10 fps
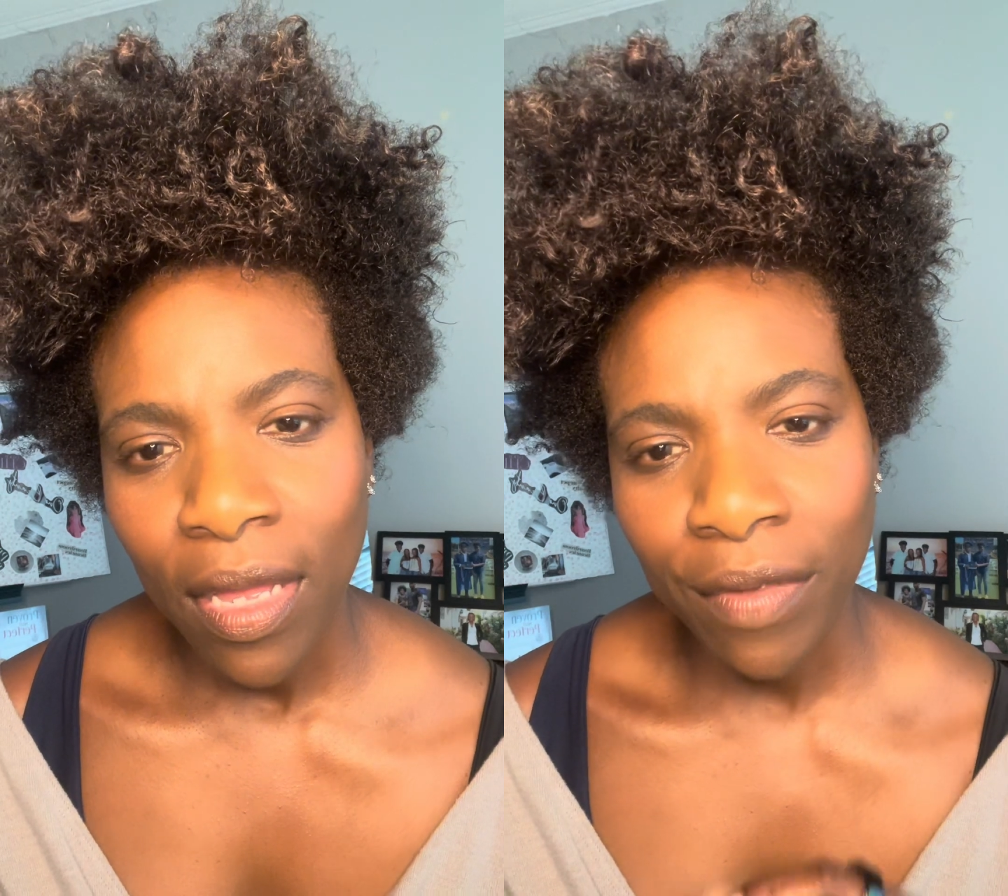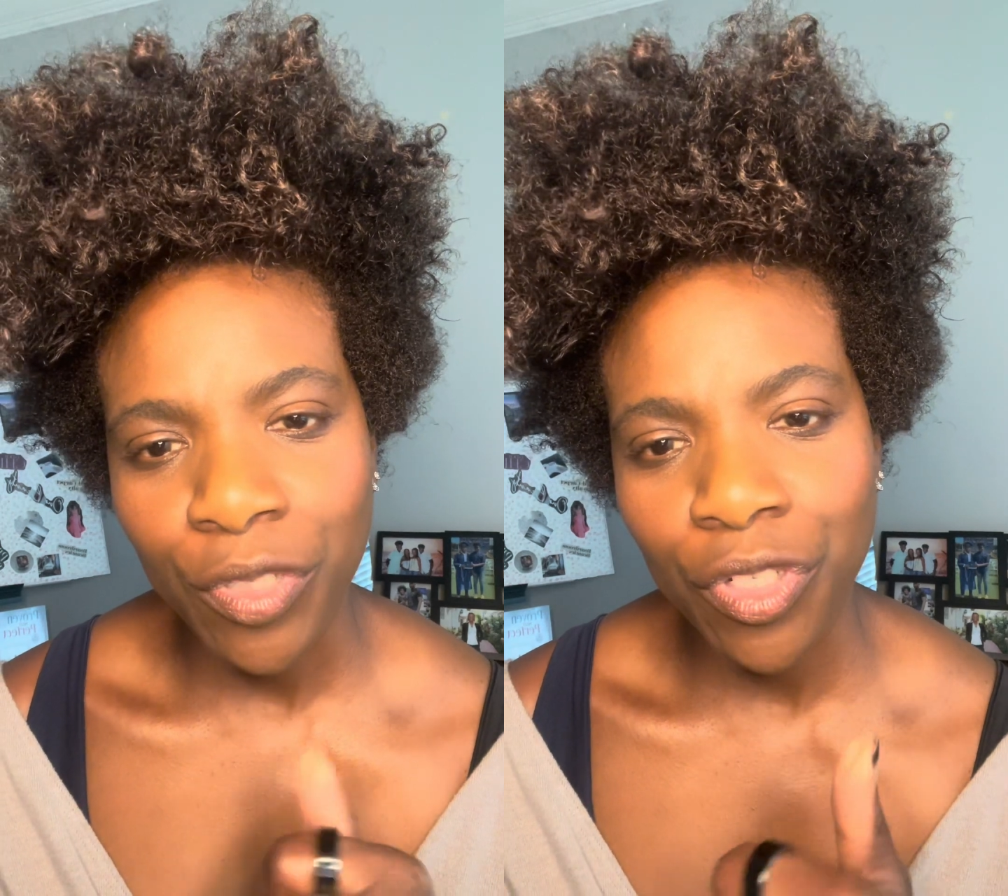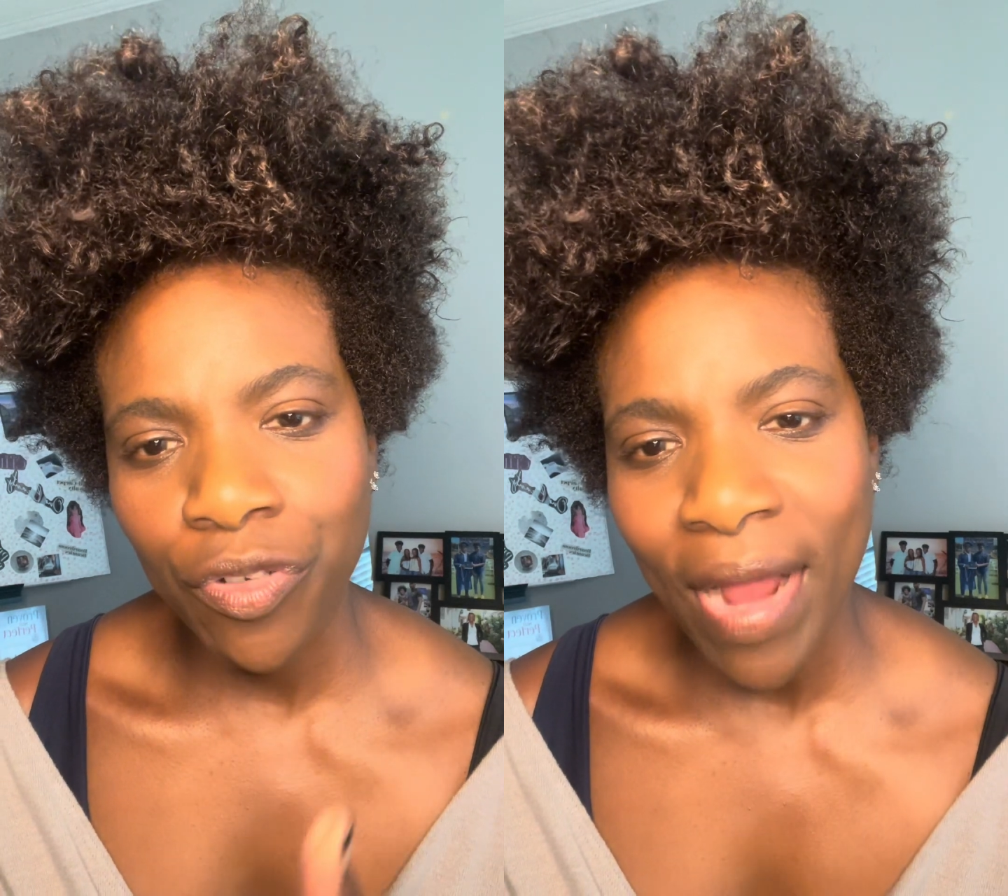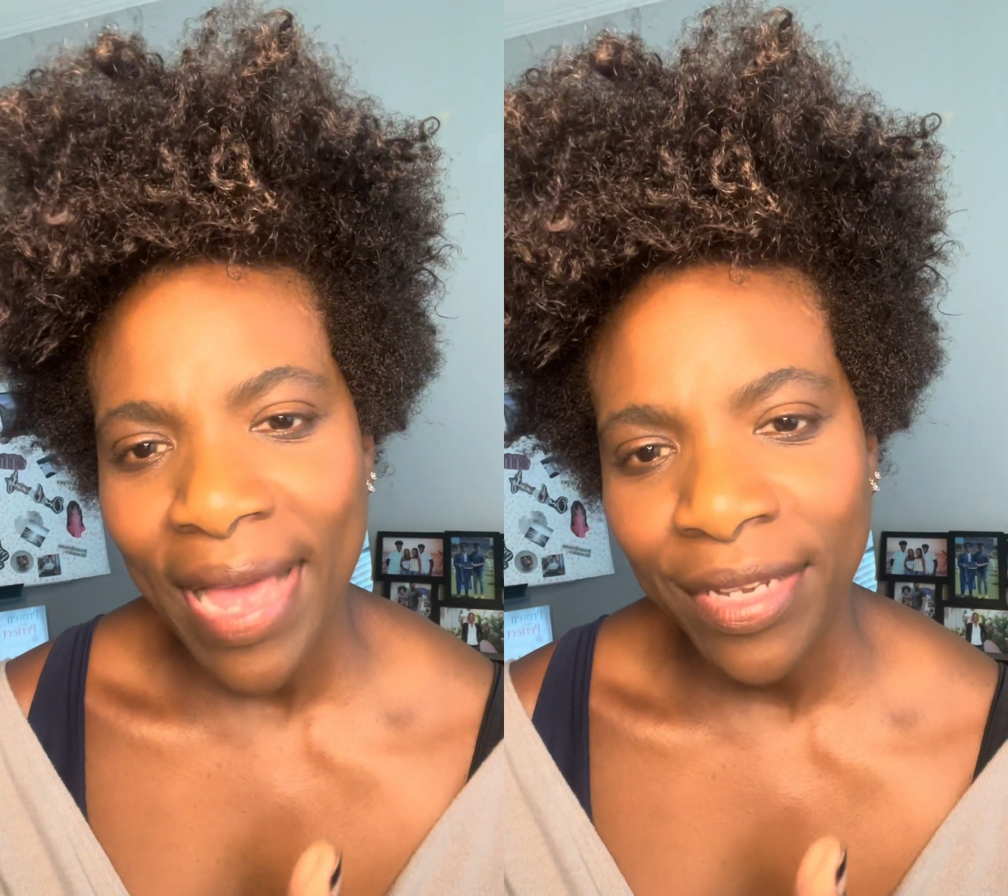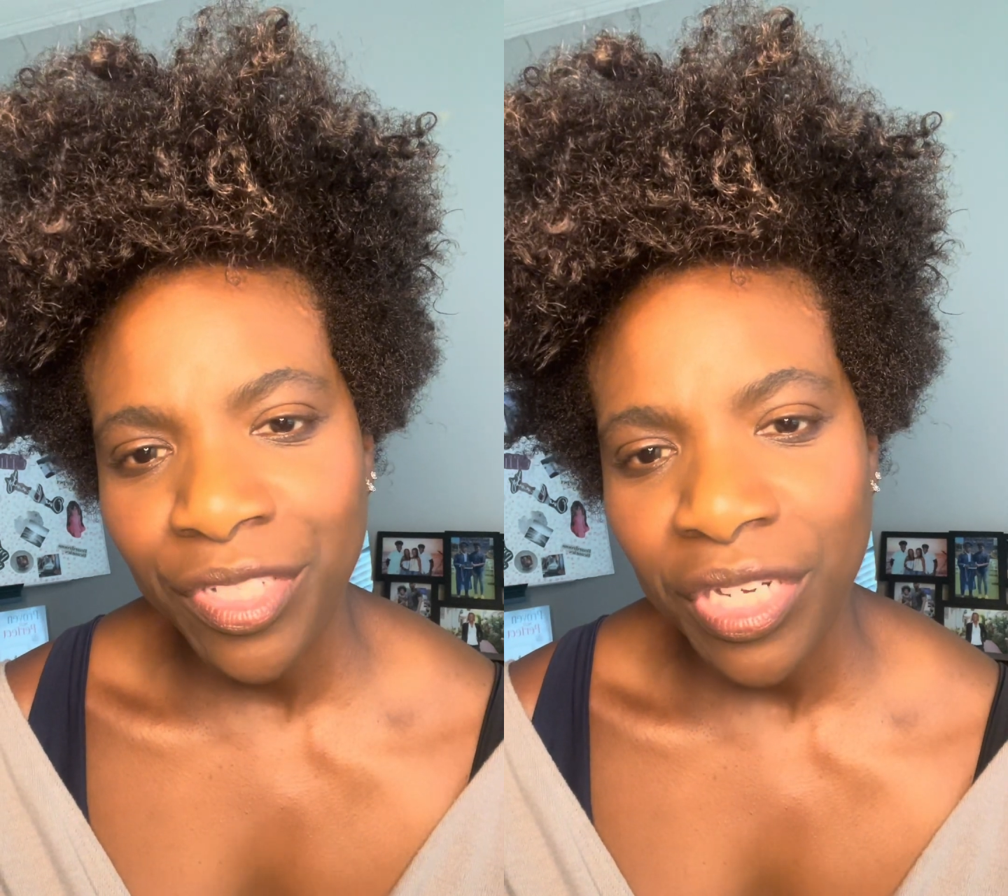of
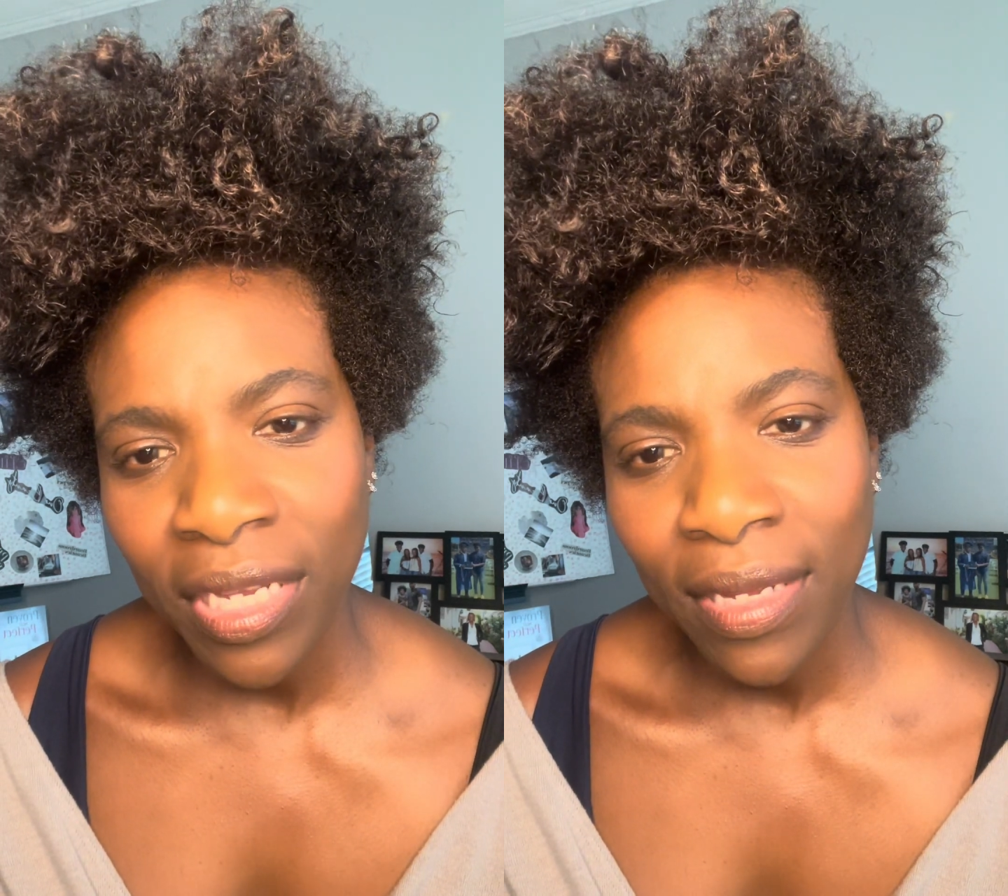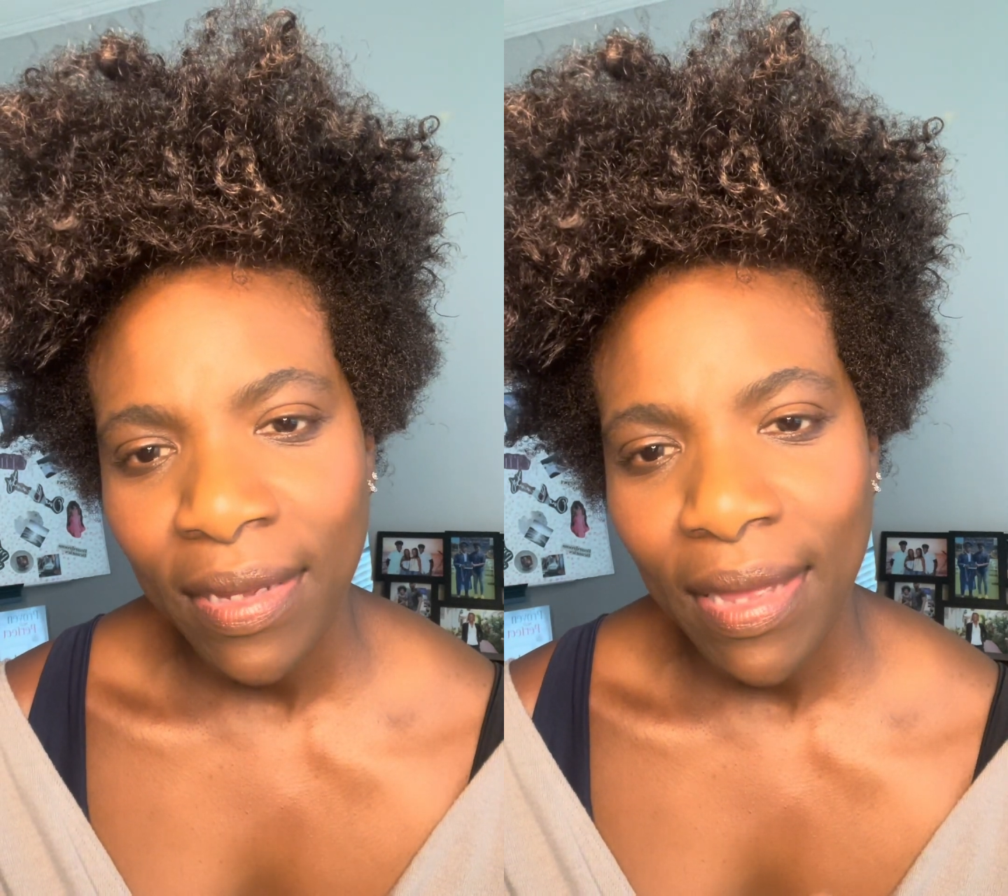strategy